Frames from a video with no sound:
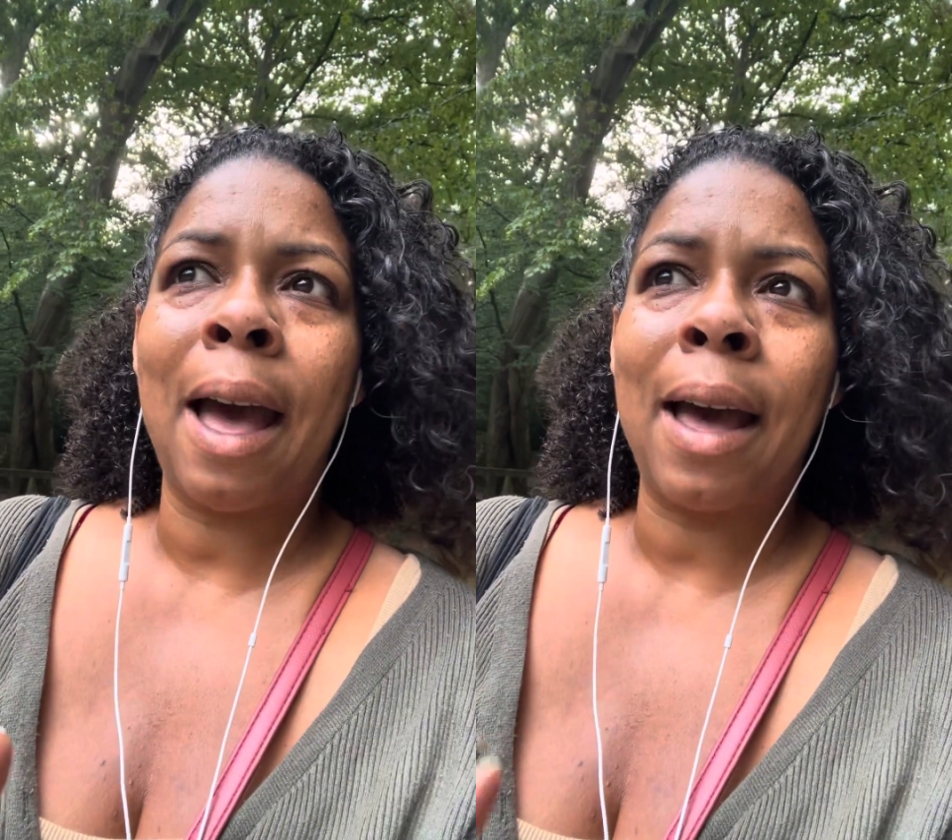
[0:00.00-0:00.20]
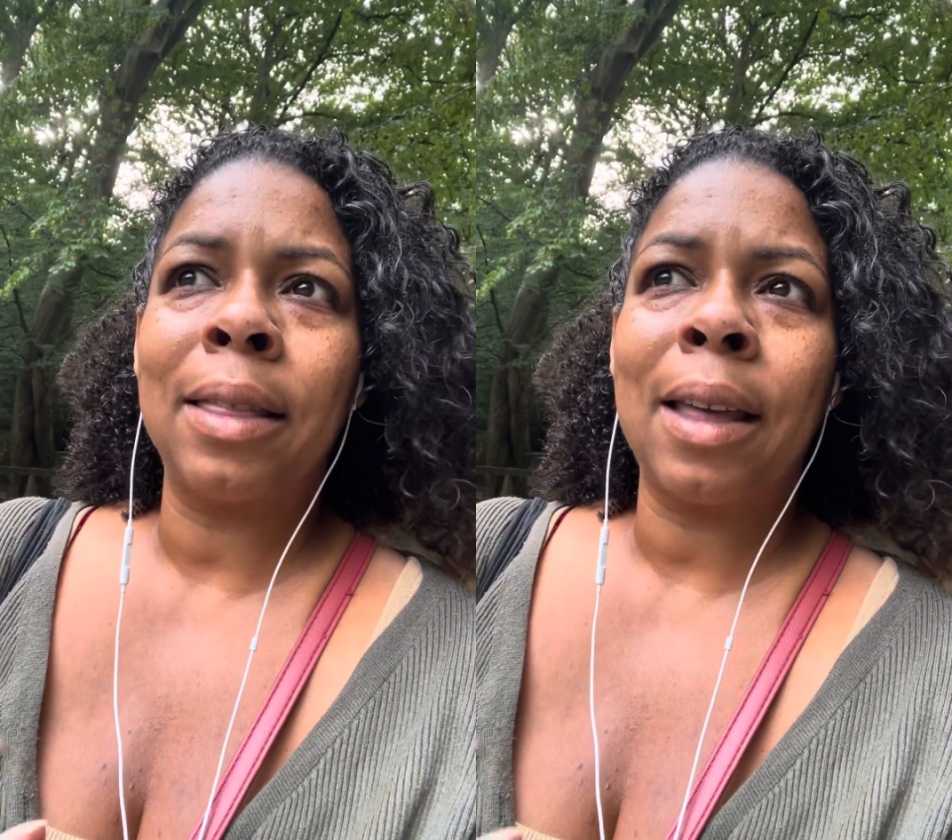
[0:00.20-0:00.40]

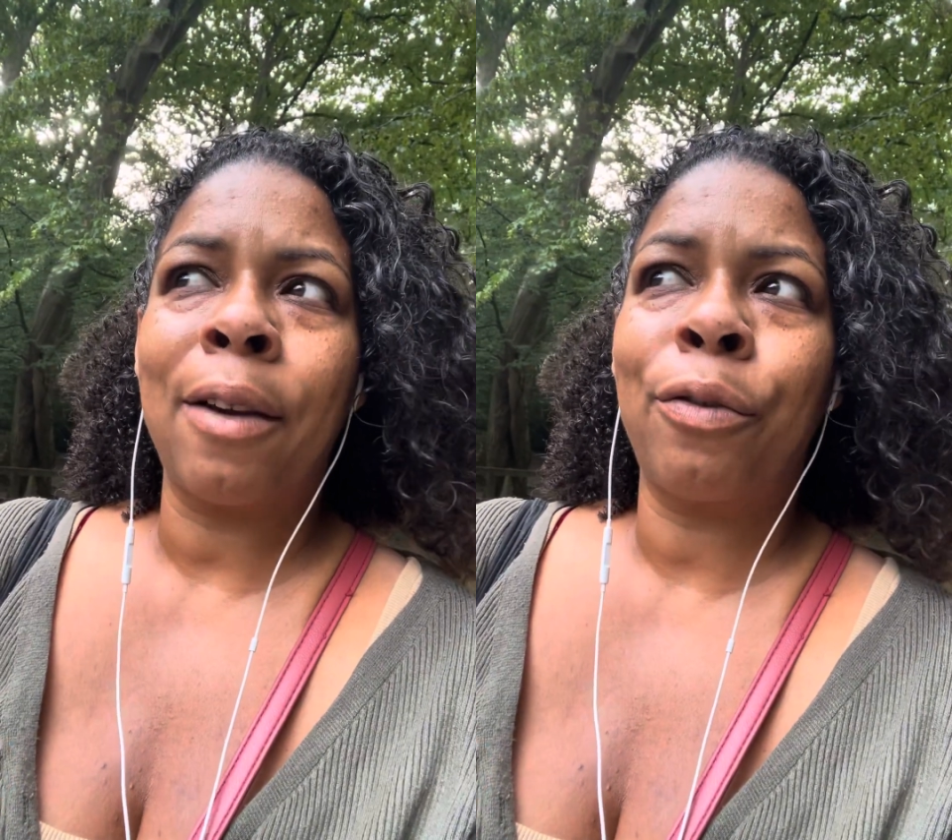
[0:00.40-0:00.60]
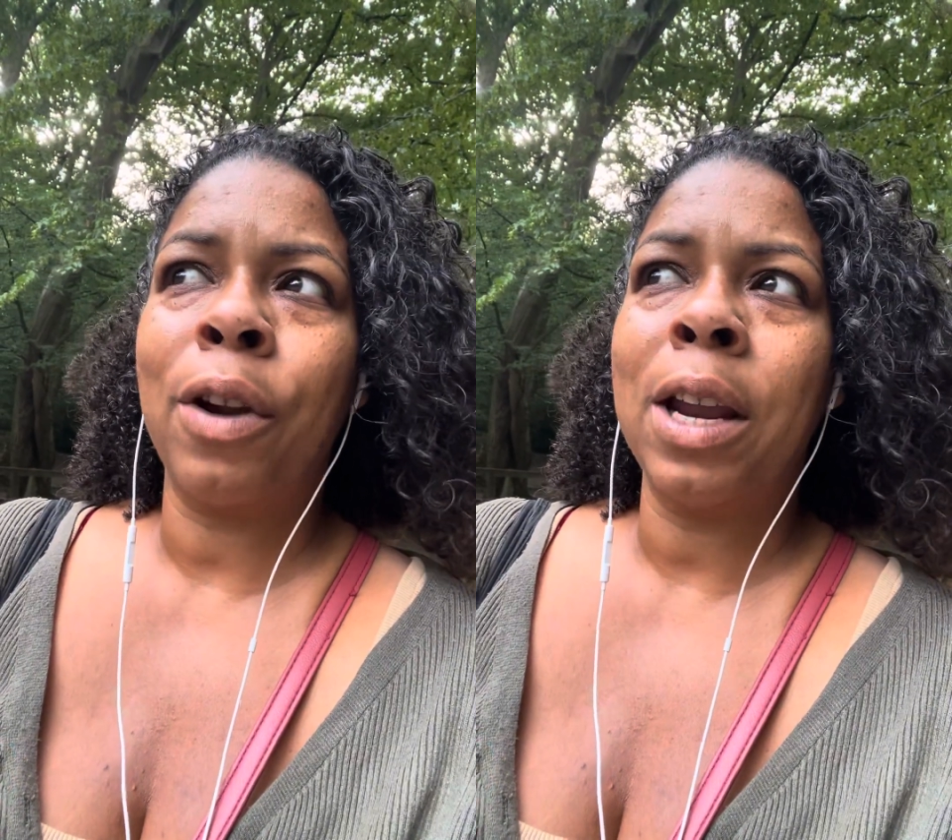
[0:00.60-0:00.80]
at that
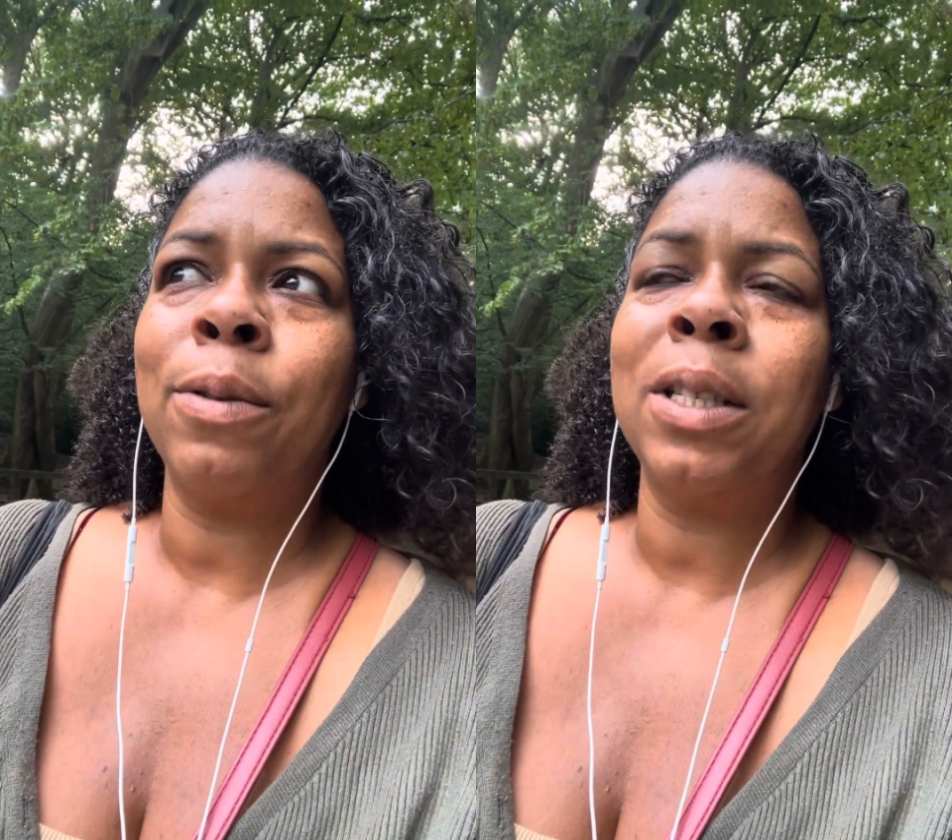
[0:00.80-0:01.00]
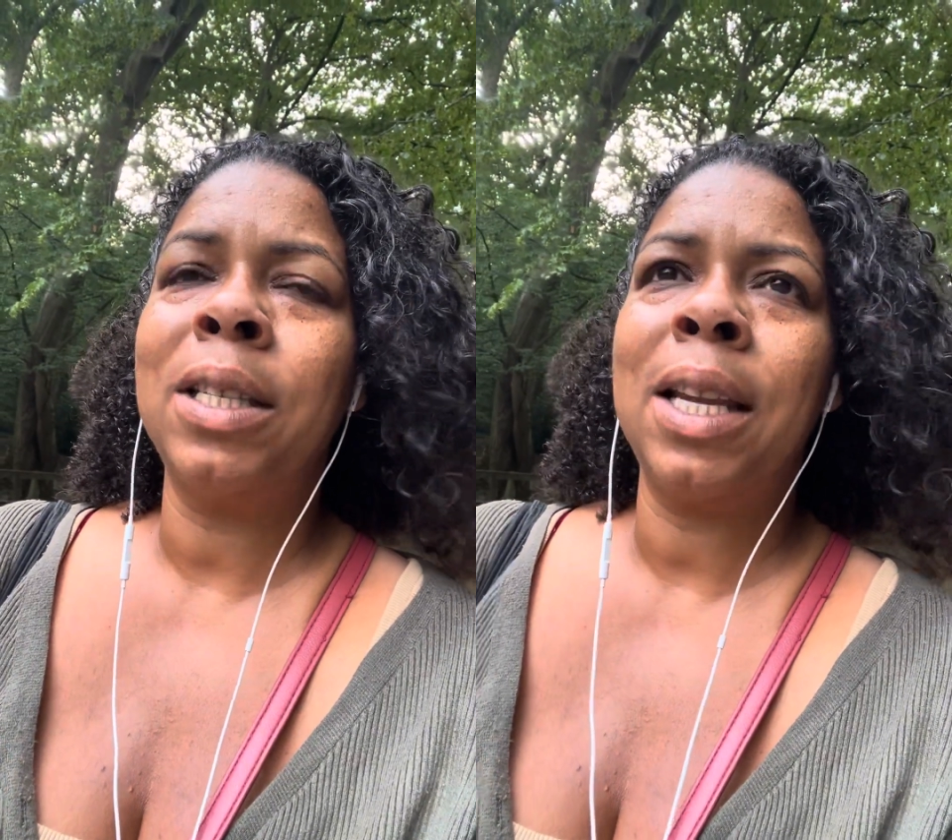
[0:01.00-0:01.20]

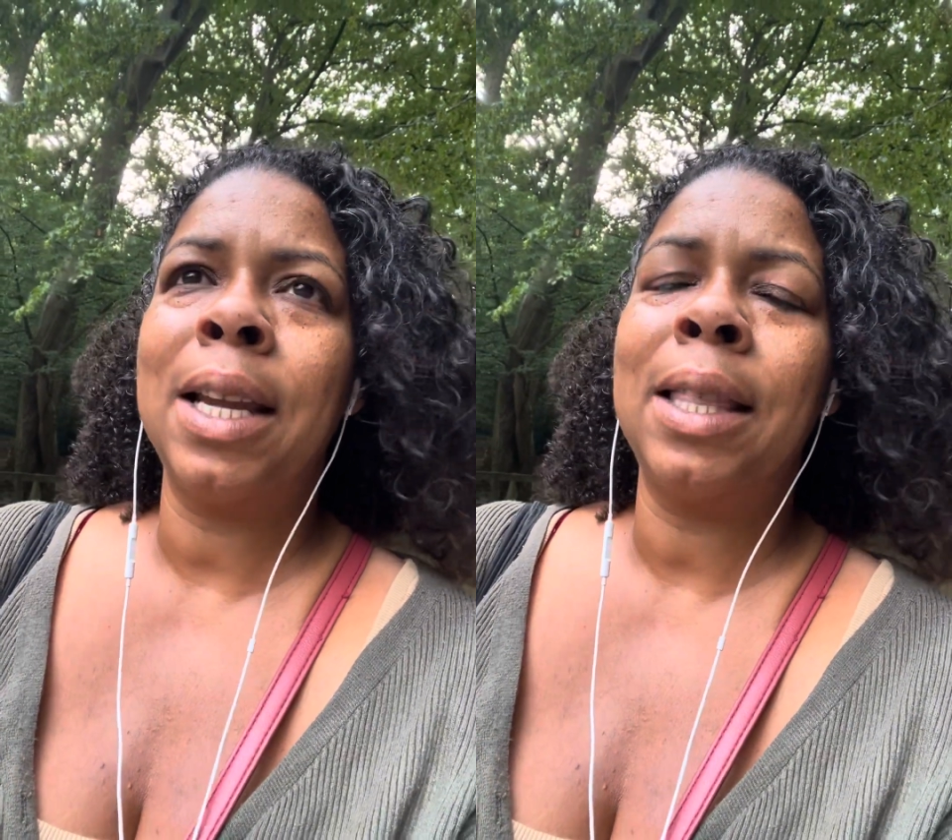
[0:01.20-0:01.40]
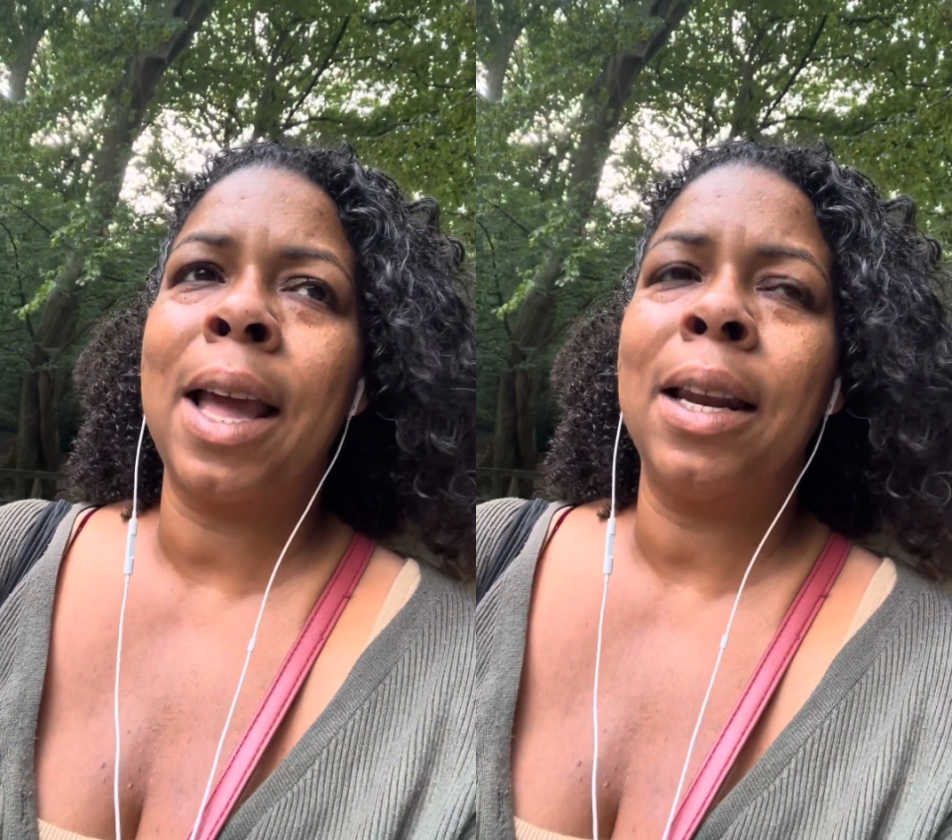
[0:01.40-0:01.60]
frequency,
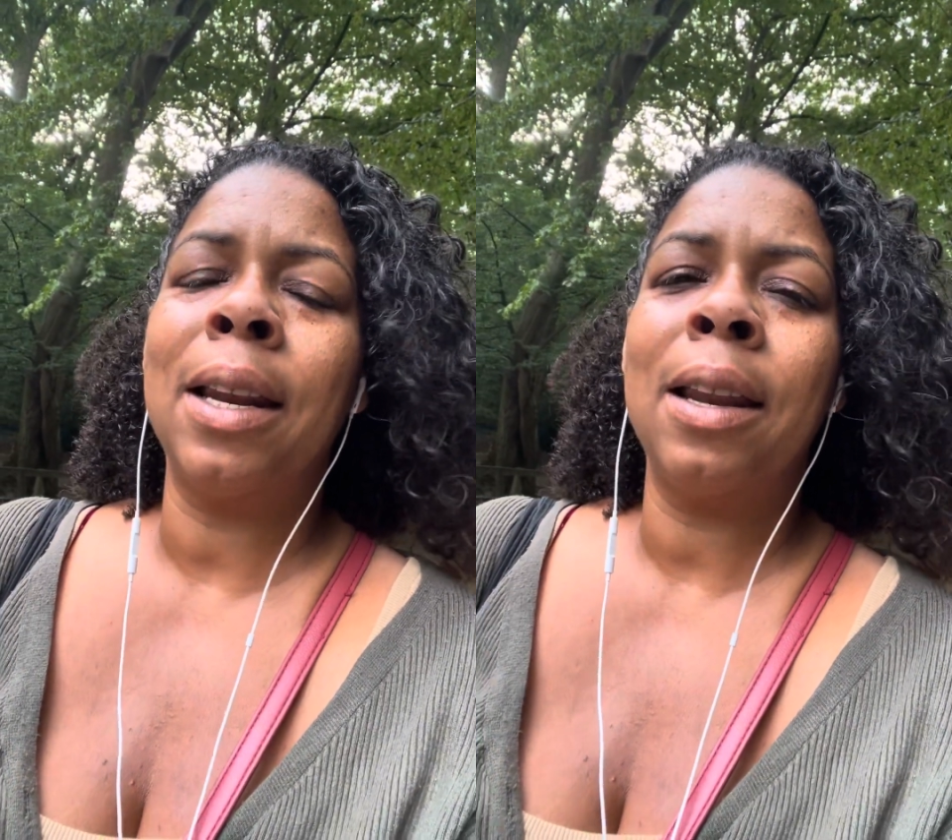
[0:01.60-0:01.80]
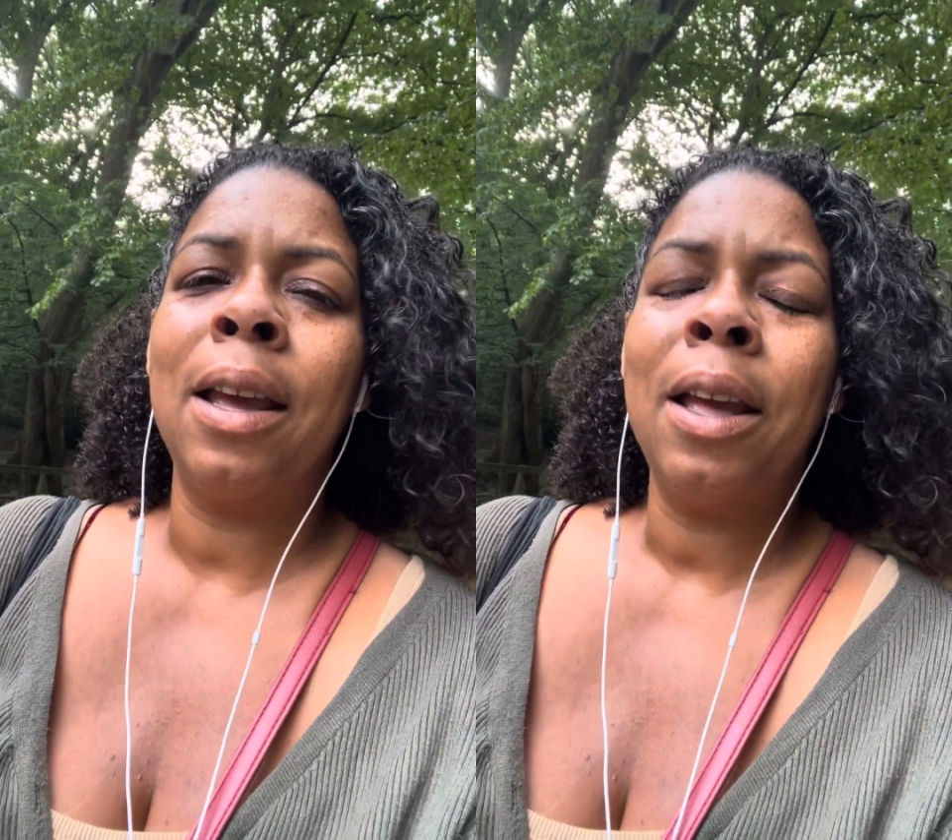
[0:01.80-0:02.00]
then